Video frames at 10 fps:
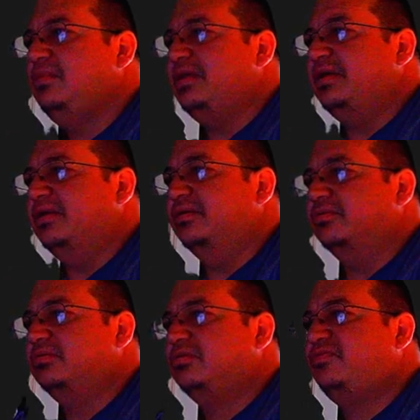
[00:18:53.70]
and
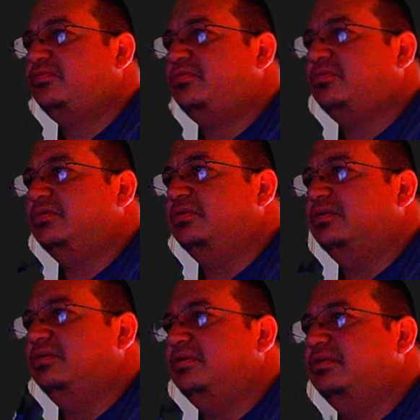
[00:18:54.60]
look
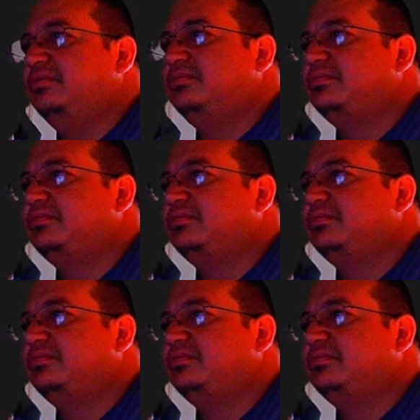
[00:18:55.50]
for uh,